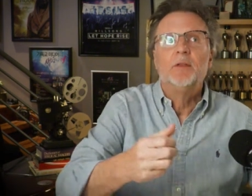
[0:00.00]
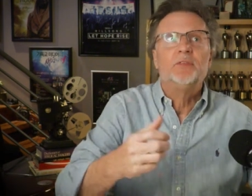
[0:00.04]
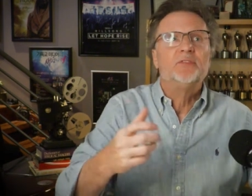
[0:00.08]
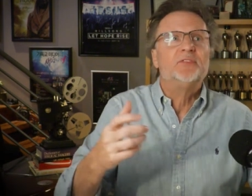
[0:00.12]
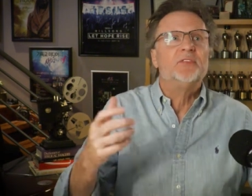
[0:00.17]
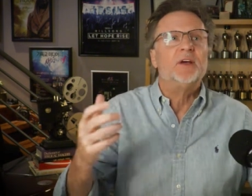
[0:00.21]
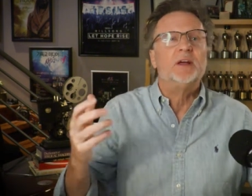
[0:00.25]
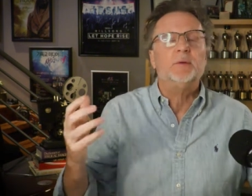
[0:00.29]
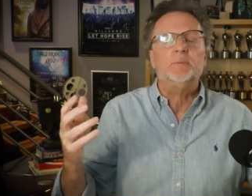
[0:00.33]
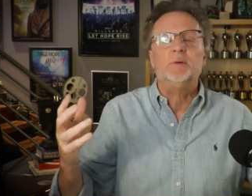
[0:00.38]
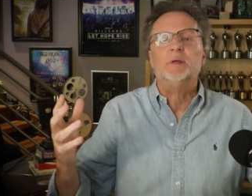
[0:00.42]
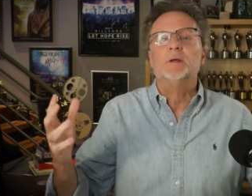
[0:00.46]

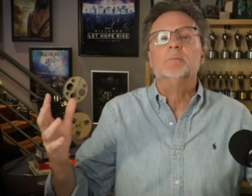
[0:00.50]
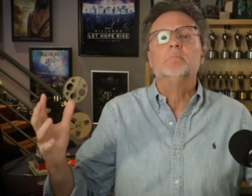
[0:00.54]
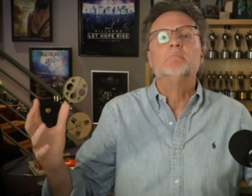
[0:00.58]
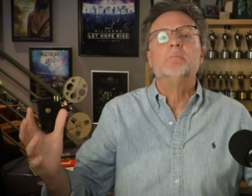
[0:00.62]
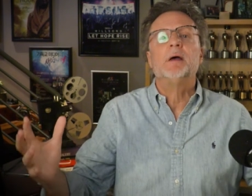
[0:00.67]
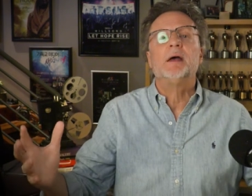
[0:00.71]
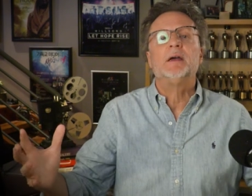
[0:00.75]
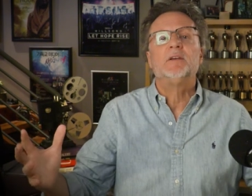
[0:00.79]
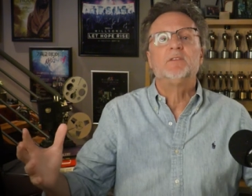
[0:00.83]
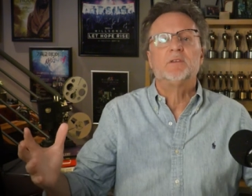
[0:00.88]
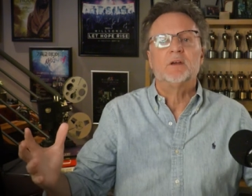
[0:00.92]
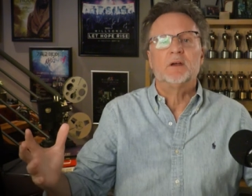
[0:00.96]
they'd be
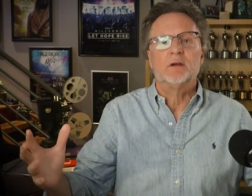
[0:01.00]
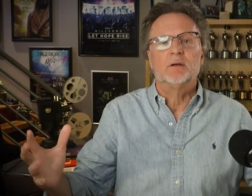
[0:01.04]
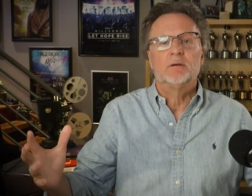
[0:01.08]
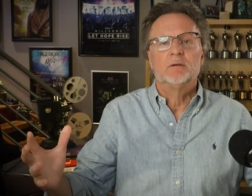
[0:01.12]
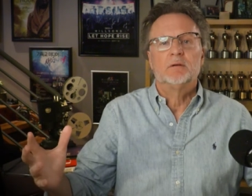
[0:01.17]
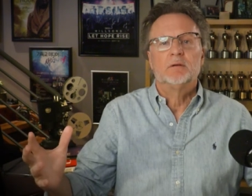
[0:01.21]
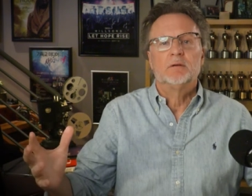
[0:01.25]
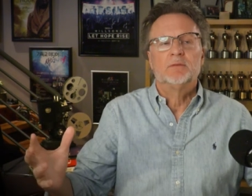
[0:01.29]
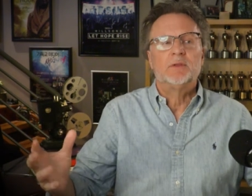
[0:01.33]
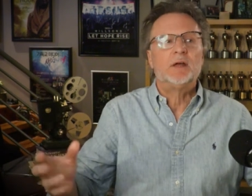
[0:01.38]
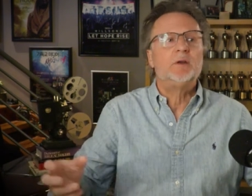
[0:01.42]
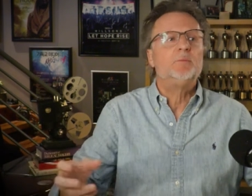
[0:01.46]
amazing.
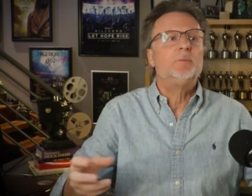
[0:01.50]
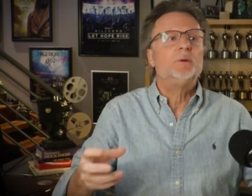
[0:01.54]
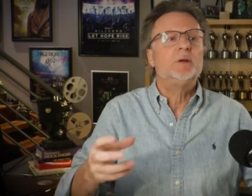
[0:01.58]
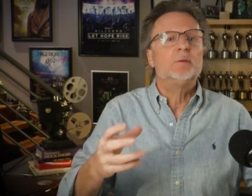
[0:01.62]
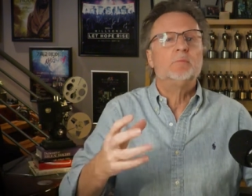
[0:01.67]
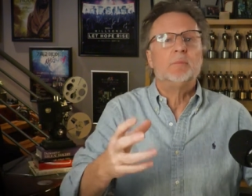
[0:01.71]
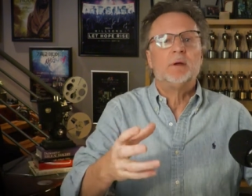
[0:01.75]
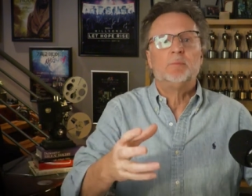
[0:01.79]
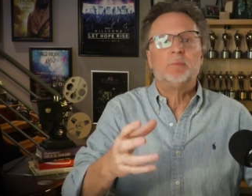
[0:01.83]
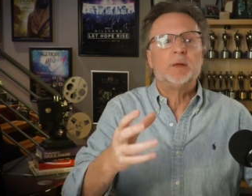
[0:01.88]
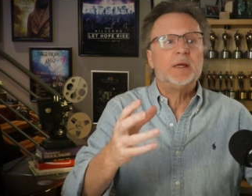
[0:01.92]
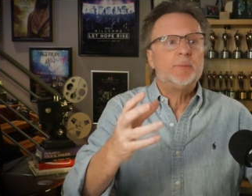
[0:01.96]
They'd be
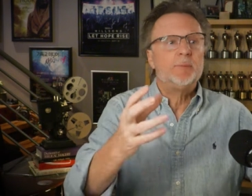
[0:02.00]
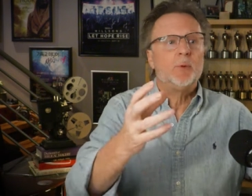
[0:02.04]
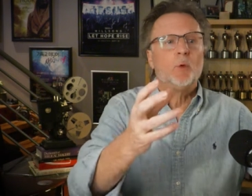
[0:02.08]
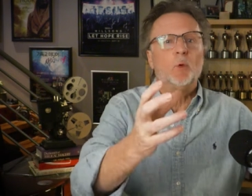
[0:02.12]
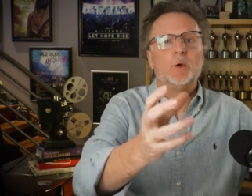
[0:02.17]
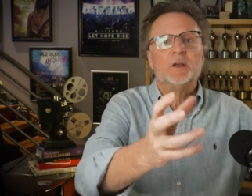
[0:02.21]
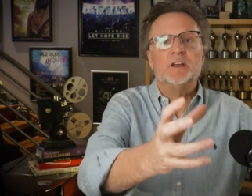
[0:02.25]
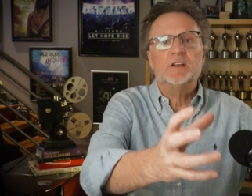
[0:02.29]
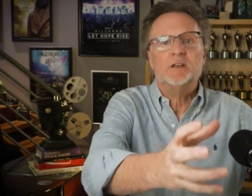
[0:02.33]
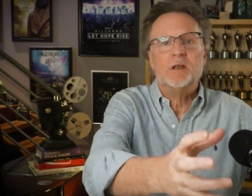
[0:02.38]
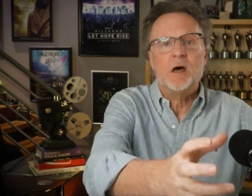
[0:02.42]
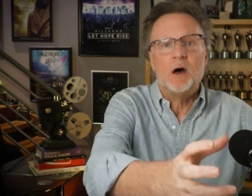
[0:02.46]
am- people
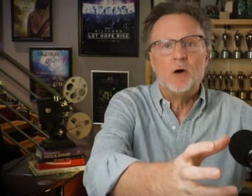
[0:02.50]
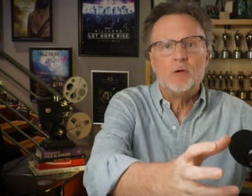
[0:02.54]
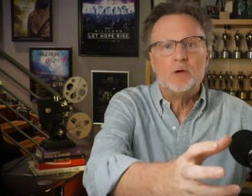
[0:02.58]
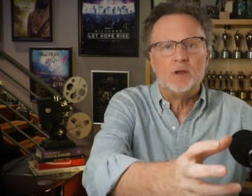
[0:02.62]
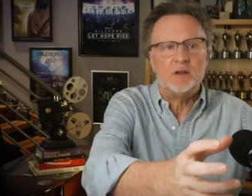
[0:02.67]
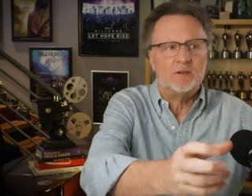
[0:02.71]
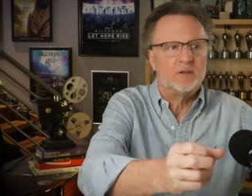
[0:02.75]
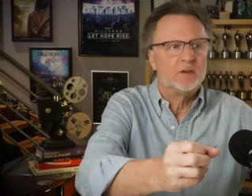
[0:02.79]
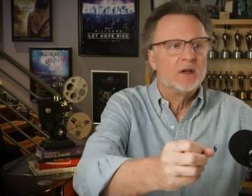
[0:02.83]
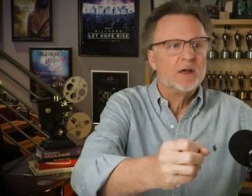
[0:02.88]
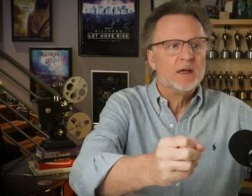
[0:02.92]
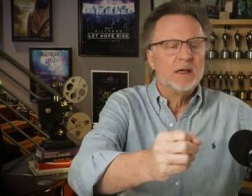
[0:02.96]
would
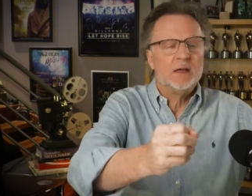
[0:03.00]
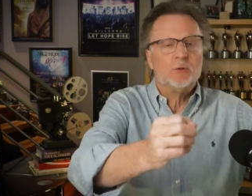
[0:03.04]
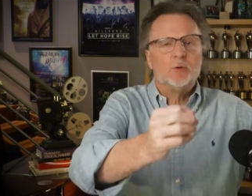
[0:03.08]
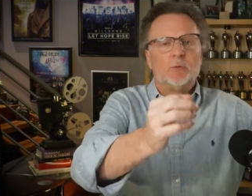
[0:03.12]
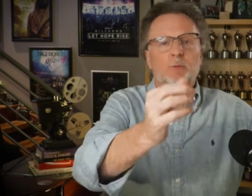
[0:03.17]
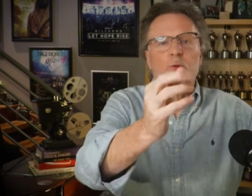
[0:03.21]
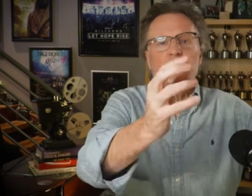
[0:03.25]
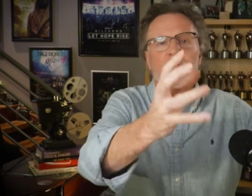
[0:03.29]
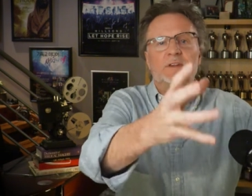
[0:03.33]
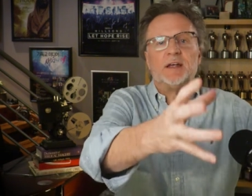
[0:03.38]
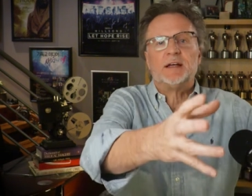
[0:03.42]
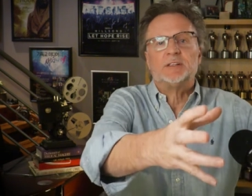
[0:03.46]
notice. It would
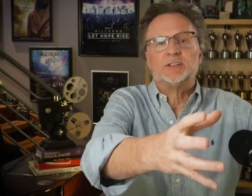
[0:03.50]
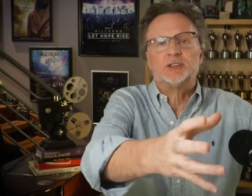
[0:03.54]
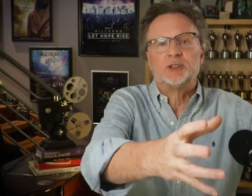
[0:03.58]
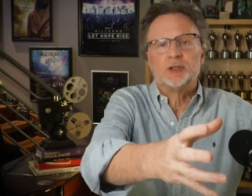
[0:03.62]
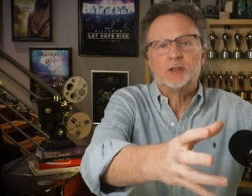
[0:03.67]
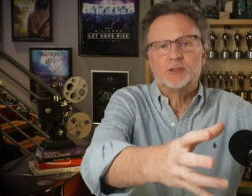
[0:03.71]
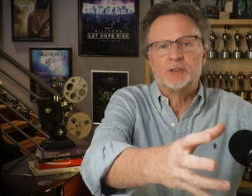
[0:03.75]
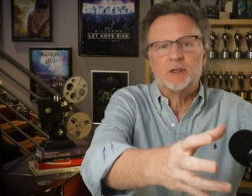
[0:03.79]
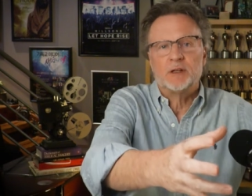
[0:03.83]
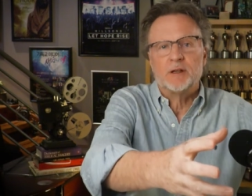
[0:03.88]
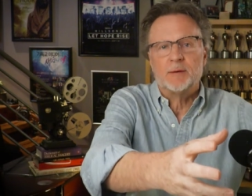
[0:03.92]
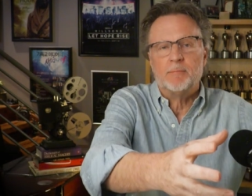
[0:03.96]
put that
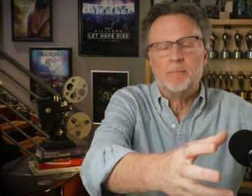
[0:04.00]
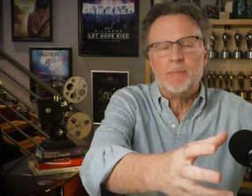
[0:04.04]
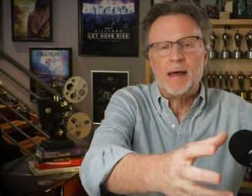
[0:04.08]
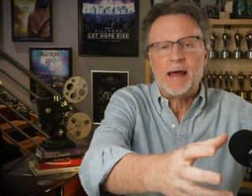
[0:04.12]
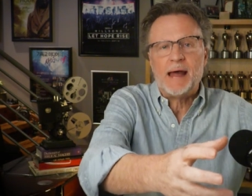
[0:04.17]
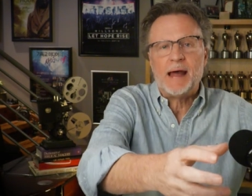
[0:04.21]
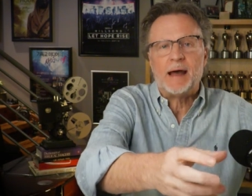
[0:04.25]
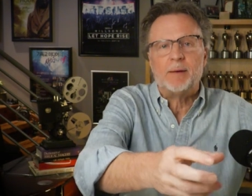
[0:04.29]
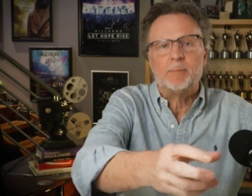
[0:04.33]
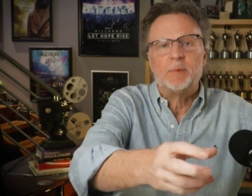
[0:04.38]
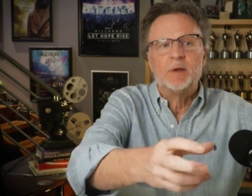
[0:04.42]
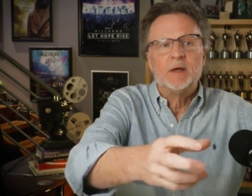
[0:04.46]
church on the
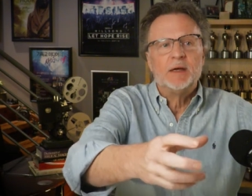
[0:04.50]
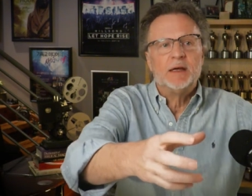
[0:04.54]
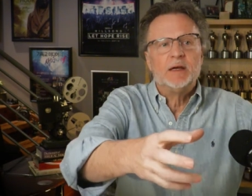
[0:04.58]
map.